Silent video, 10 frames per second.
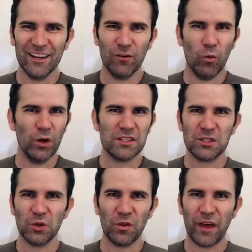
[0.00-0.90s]
What's
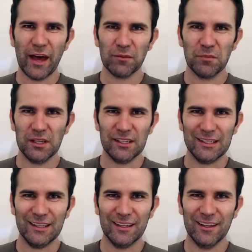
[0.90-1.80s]
all that
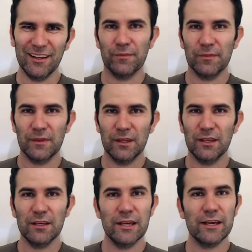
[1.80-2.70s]
mean?
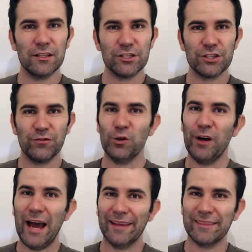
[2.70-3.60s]
English
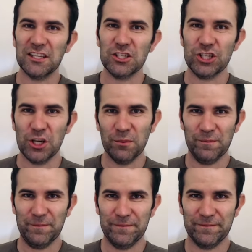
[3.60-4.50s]
for at the
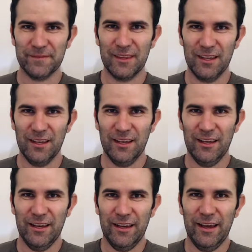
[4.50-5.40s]
gym.
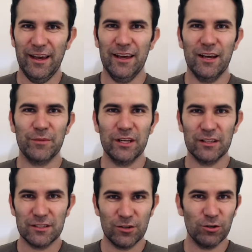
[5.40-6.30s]
And I'm going
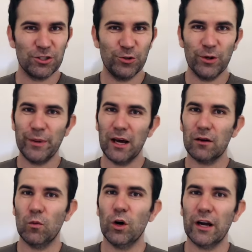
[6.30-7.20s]
to talk to you
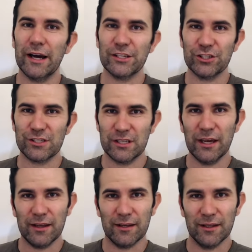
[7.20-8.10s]
about what I just
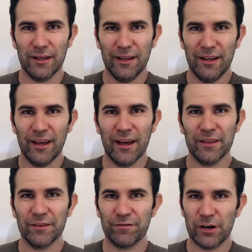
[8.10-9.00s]
said
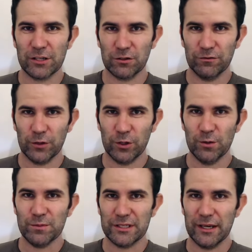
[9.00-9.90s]
and the phrasal
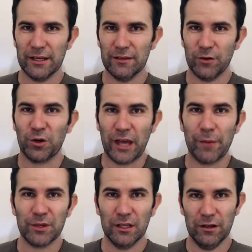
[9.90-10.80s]
verbs and
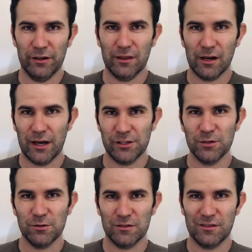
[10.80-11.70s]
vocabulary that I
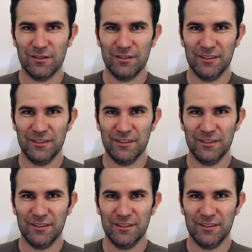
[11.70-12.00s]
used.